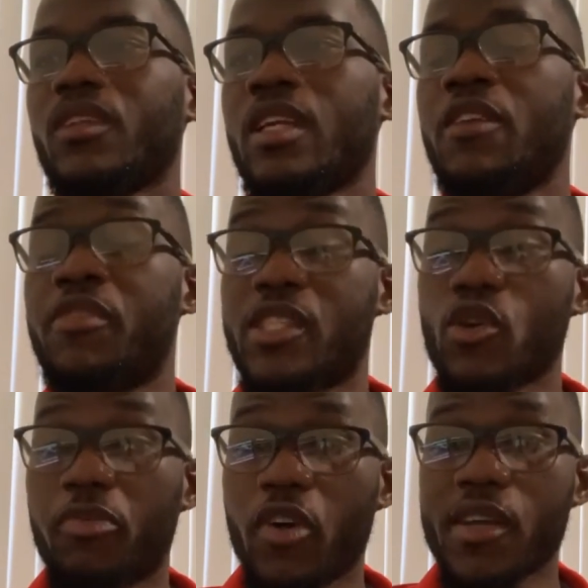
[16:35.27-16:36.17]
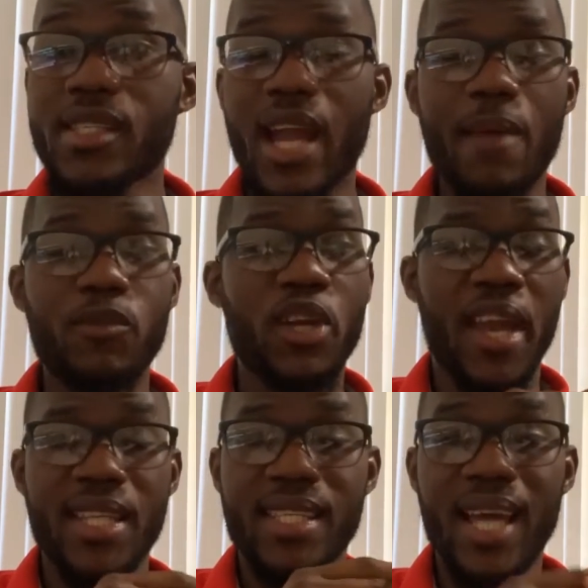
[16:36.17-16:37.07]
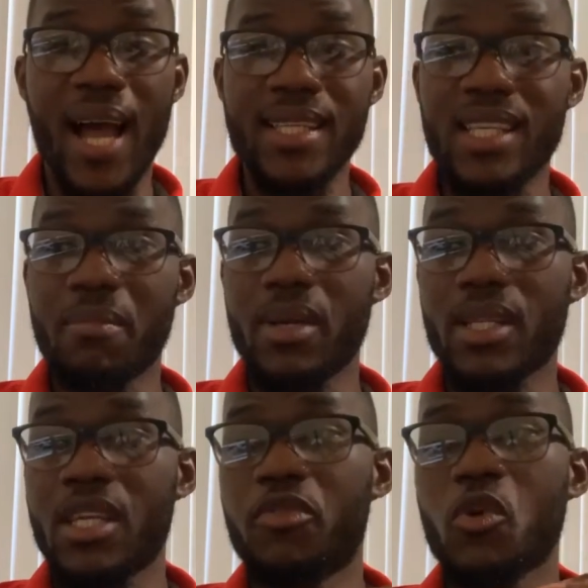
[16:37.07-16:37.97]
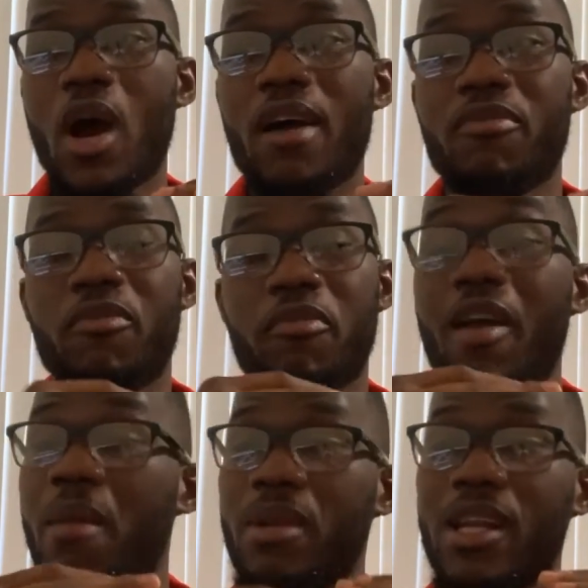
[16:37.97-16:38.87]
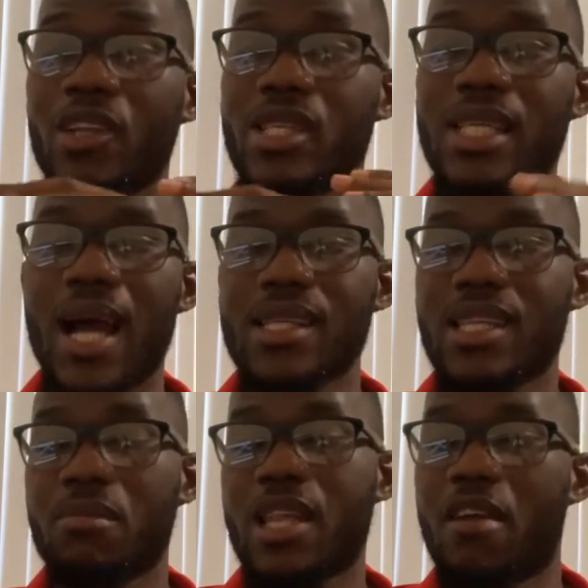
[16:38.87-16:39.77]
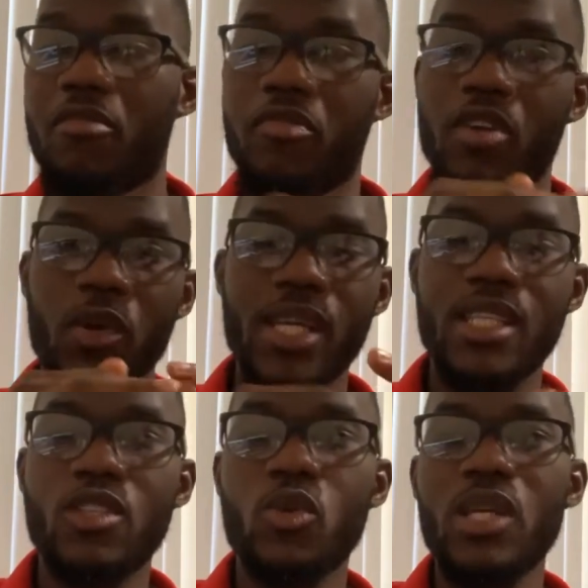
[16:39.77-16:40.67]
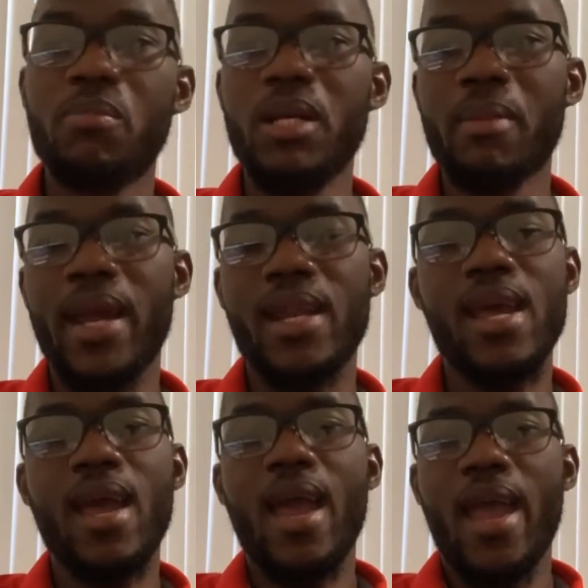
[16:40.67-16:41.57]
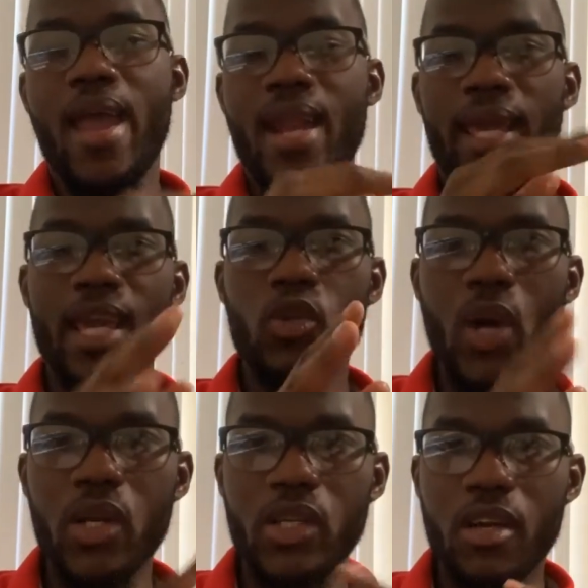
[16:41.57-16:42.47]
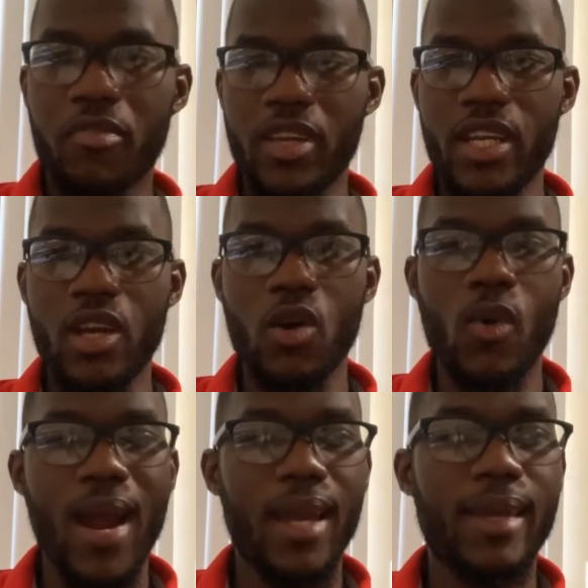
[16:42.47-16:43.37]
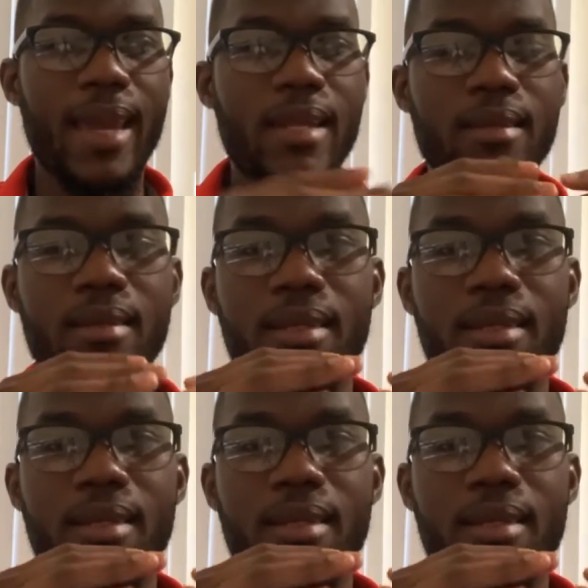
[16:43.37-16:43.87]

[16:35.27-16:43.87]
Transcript: if it's your first time to hear this concept, but if you are familiar to this concept, they are very easy to implement. And I can do another video where I can